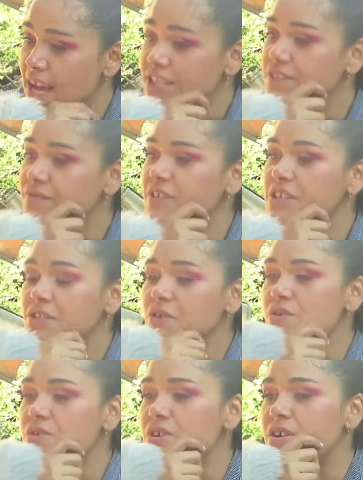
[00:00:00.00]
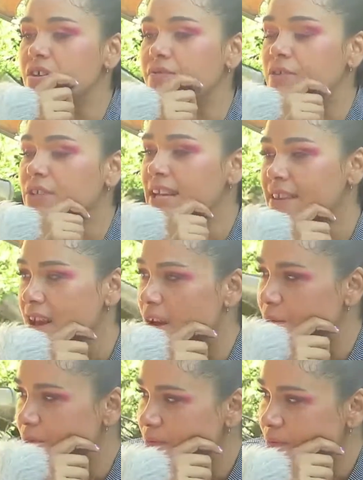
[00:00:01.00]
I just finished a full-length
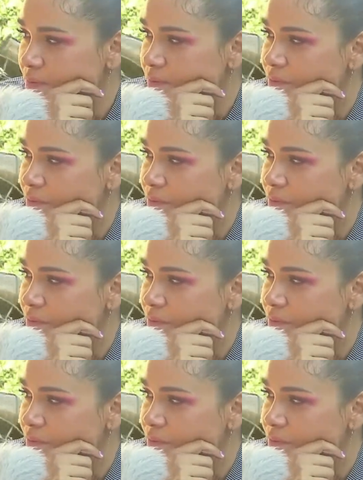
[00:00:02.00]
album.